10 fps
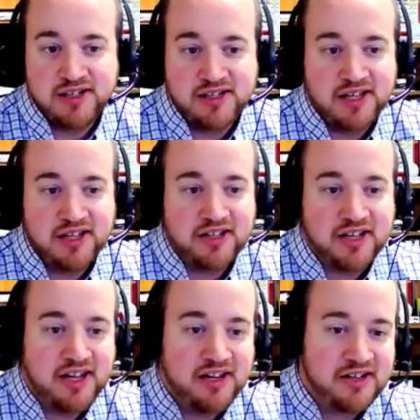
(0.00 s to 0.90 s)
get the
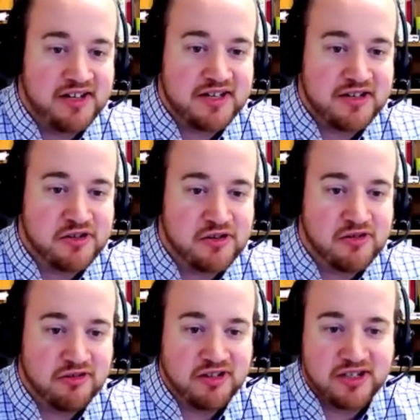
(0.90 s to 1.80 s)
candidates
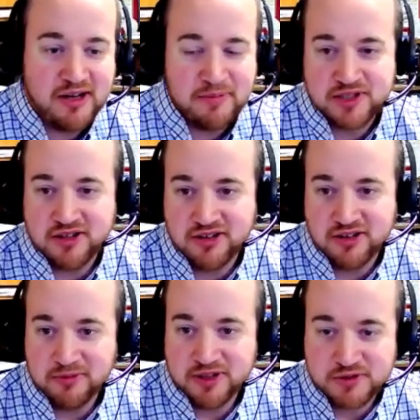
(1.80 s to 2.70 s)
internally and upskill
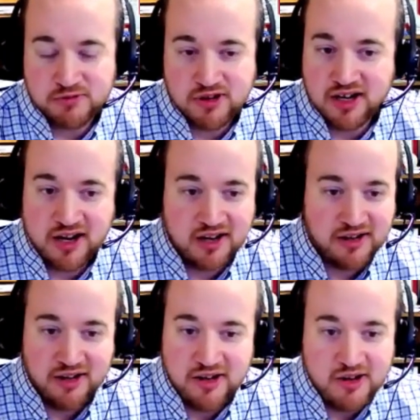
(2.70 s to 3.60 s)
them, because we're not
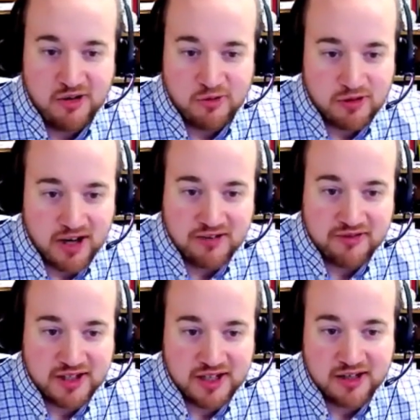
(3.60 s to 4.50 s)

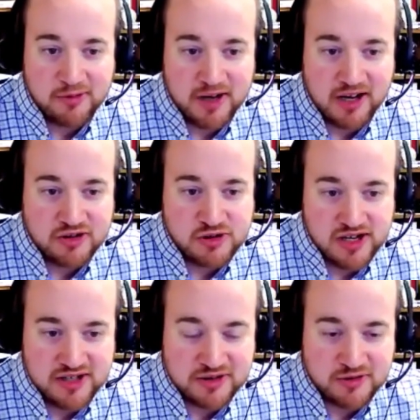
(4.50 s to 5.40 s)
even getting them out of
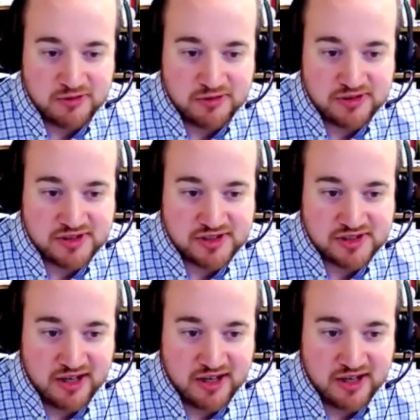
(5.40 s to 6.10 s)
trade schools.